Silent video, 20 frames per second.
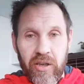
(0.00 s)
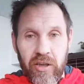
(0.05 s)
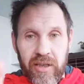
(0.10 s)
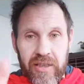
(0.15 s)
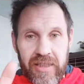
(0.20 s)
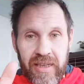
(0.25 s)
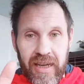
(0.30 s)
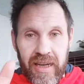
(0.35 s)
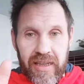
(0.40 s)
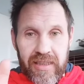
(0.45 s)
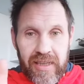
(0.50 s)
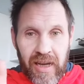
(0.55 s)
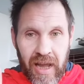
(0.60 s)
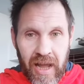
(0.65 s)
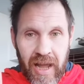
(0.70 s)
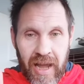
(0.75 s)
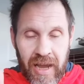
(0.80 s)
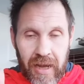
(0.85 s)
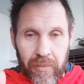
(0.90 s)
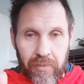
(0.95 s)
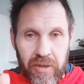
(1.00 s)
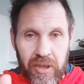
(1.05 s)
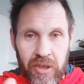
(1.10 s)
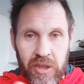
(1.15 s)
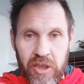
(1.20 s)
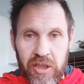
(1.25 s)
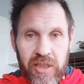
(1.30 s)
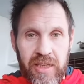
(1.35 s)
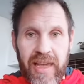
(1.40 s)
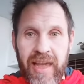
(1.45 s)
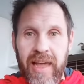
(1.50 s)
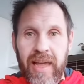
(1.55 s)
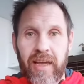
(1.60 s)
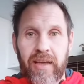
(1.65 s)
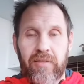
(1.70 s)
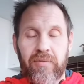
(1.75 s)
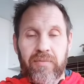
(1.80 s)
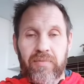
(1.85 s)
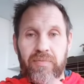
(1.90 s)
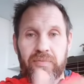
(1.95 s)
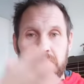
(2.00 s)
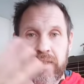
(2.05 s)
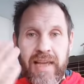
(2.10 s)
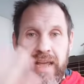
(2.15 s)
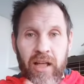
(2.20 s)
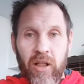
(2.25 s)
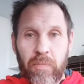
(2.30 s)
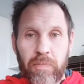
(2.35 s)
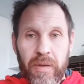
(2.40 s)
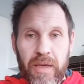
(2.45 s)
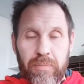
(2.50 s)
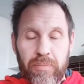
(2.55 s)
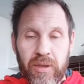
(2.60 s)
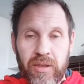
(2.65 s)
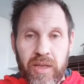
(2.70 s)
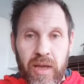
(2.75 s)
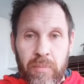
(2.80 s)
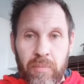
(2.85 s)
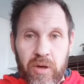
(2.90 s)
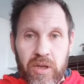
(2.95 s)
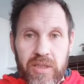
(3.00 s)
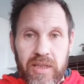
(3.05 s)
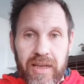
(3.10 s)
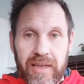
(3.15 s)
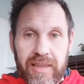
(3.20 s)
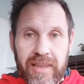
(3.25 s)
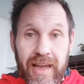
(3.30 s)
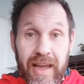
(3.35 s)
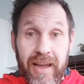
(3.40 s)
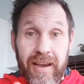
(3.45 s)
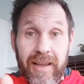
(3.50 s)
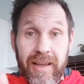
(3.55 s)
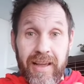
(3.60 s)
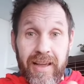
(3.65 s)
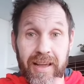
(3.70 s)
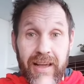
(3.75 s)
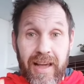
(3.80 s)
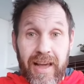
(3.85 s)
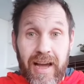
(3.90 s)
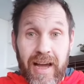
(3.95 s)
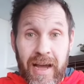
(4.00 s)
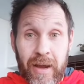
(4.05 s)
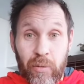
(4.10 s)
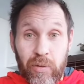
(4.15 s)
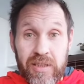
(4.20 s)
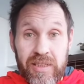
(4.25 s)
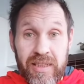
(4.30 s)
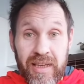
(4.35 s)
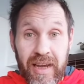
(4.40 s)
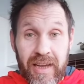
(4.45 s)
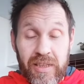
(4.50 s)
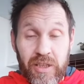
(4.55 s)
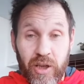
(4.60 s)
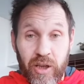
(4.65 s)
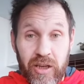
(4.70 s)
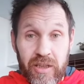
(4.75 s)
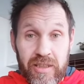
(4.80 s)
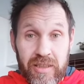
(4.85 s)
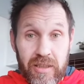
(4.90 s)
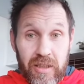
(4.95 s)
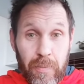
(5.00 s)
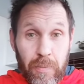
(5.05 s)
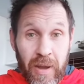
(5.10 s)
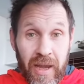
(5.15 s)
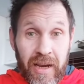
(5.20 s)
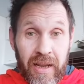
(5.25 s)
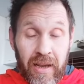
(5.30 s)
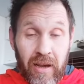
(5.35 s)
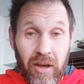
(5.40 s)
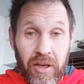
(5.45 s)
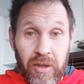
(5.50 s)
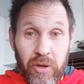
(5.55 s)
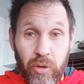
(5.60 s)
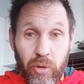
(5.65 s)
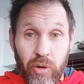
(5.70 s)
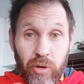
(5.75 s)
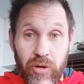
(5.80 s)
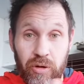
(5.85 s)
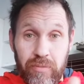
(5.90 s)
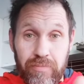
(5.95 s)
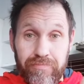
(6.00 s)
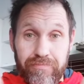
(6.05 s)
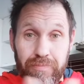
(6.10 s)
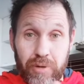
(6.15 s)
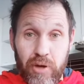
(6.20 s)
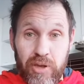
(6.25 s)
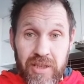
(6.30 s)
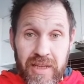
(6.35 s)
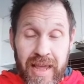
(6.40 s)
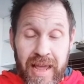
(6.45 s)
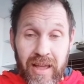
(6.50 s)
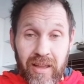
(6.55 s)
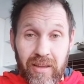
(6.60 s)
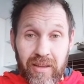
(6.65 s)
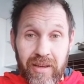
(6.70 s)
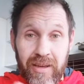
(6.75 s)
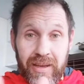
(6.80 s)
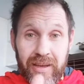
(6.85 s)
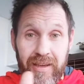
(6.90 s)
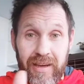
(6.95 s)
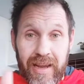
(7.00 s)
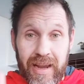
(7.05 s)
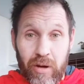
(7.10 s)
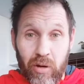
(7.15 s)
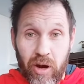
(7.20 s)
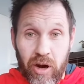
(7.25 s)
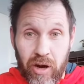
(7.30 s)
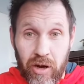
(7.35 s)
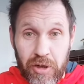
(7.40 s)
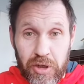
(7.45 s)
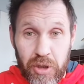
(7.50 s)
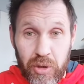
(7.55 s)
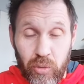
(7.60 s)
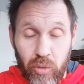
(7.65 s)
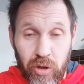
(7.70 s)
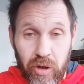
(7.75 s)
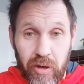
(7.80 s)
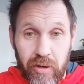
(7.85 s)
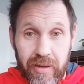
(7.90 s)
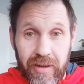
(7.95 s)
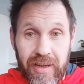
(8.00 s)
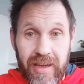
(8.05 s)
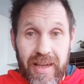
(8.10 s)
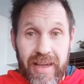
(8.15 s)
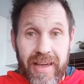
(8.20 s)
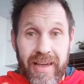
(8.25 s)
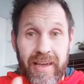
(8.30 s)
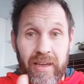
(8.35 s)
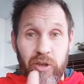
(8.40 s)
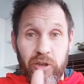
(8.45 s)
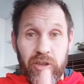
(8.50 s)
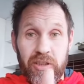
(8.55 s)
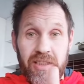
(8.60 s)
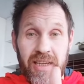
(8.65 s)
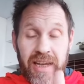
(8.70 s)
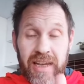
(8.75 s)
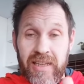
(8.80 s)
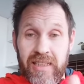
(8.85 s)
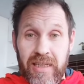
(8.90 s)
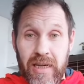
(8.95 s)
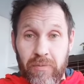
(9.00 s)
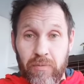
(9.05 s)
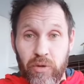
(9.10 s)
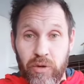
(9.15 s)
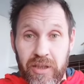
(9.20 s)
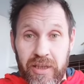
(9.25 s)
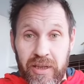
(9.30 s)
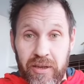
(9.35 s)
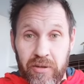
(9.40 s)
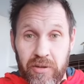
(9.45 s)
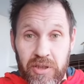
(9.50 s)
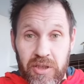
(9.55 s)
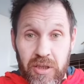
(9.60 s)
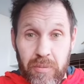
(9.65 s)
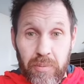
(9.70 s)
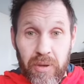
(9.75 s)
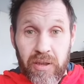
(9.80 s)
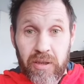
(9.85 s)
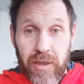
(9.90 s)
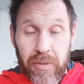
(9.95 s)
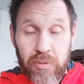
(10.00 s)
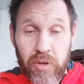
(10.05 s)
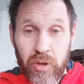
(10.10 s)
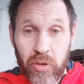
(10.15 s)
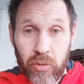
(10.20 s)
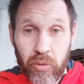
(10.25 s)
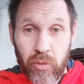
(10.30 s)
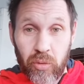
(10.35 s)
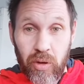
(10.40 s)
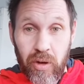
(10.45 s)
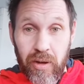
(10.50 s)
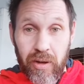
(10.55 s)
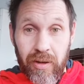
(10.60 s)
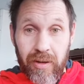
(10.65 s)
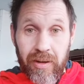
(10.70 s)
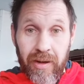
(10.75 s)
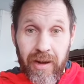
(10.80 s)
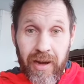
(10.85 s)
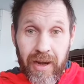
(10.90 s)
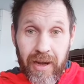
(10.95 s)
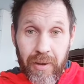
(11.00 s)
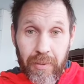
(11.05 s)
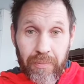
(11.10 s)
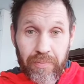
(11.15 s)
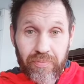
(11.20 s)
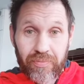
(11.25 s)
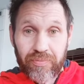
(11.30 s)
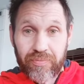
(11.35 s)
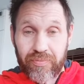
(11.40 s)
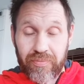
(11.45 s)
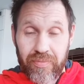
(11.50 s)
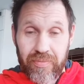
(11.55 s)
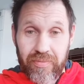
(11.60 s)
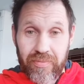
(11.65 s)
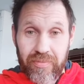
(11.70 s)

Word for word: going to take time. You just can't tell people numbers like that. I would say it's going to, depending on your personality and how hard you work, it could take several years to build up to um,